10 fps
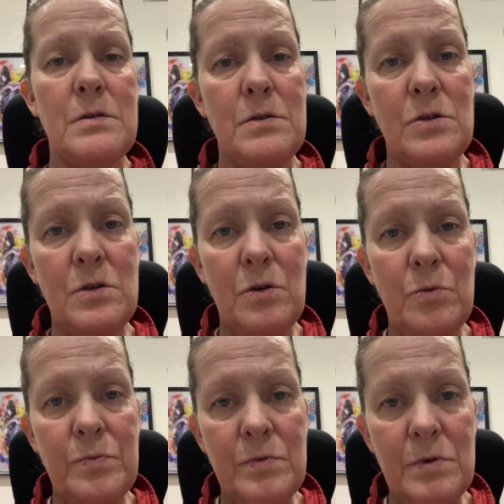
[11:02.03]
you
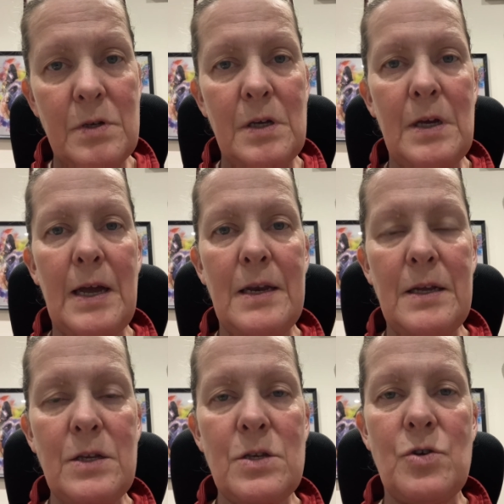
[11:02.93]
know,
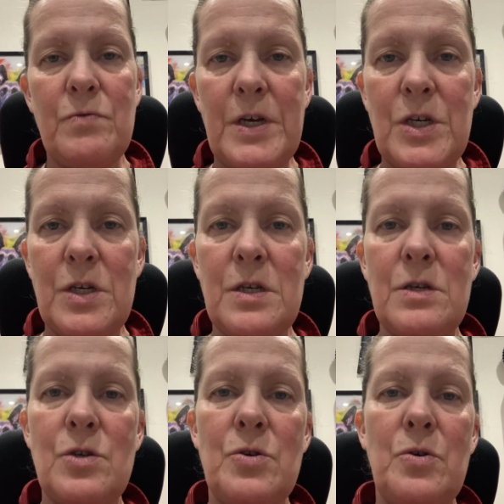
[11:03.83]
adding duration
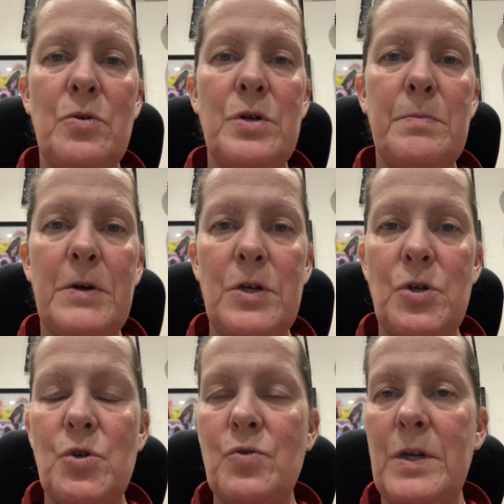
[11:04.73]
to your
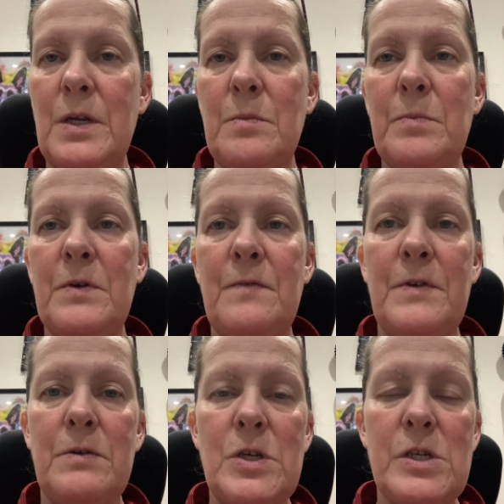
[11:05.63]
departure training, but
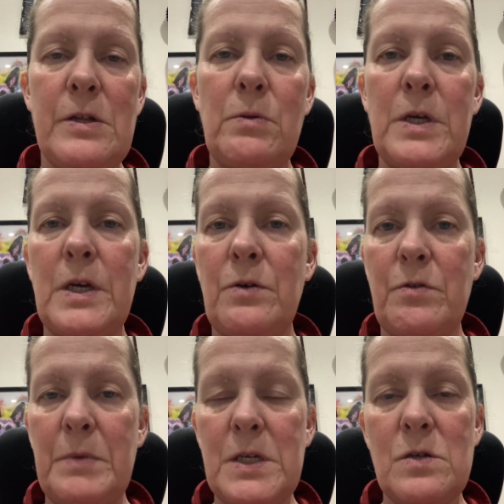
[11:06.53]
very slowly,
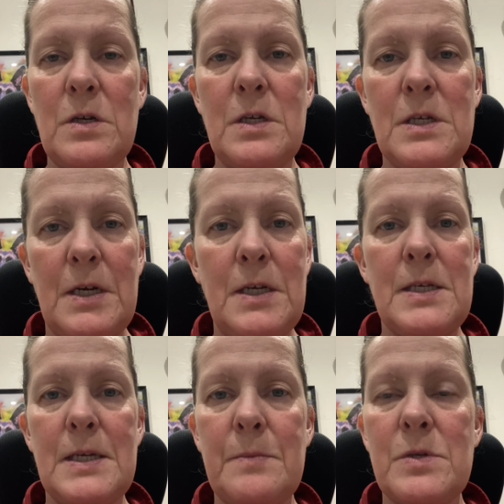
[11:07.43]
incrementally, tiny
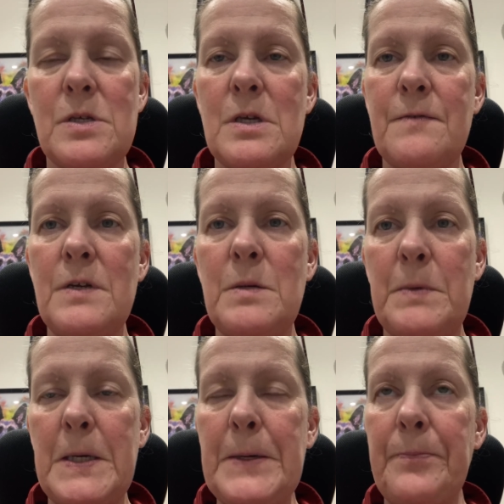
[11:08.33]
steps if need
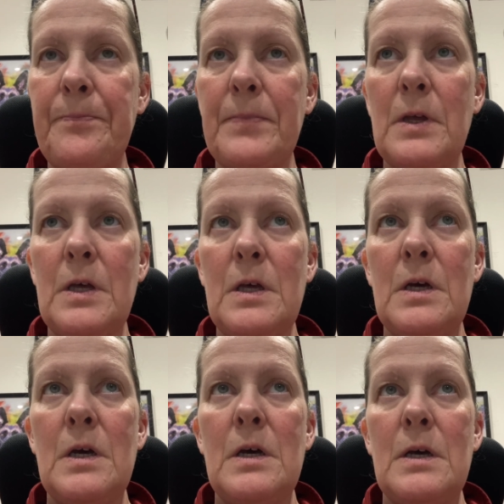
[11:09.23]
be.
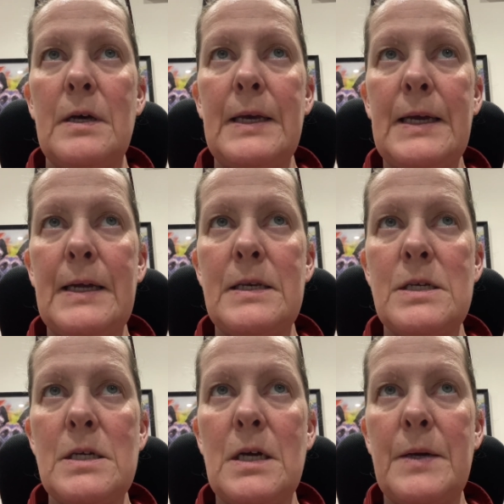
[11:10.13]

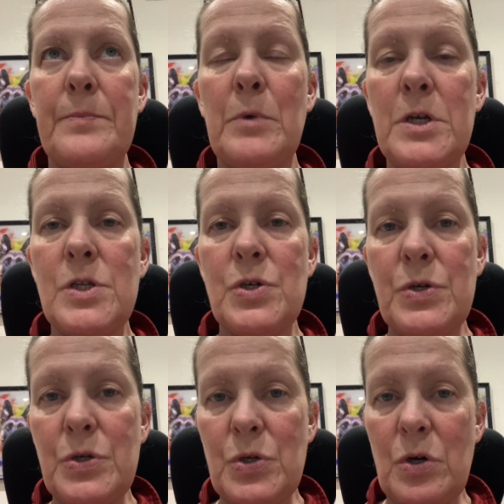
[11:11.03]
And monitor
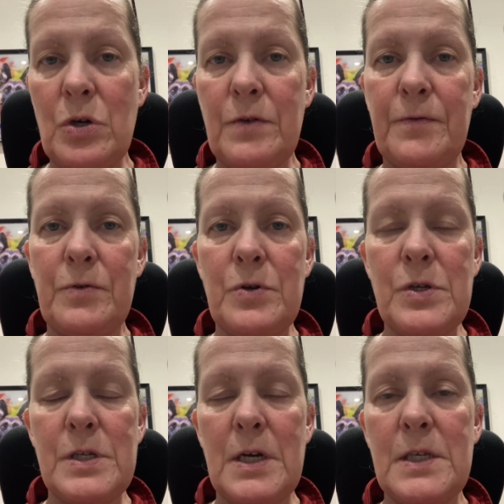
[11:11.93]
your dog for
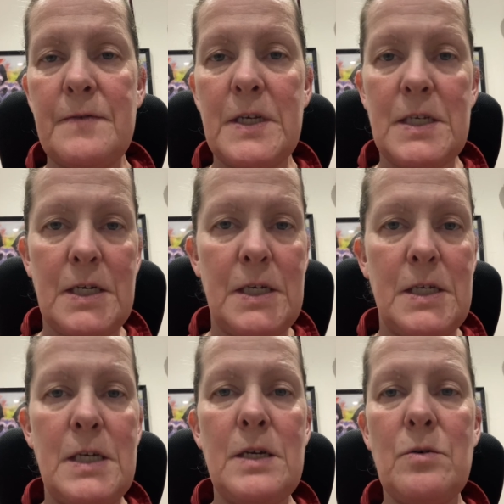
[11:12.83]
signs of
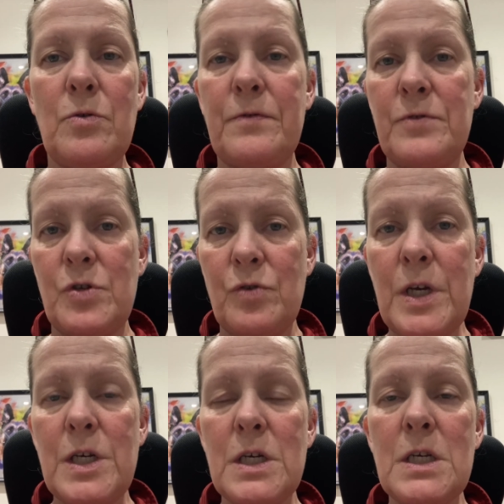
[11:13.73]
anxiety or
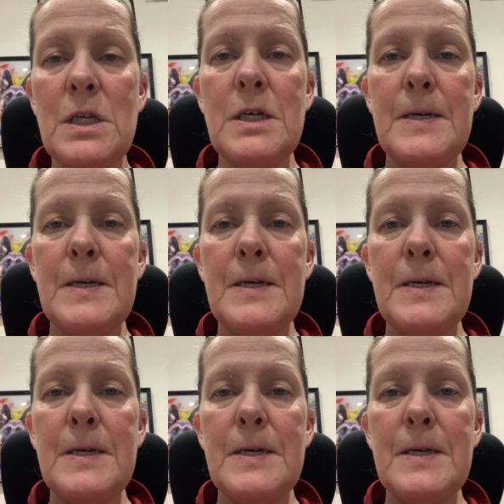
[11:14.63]
frustration.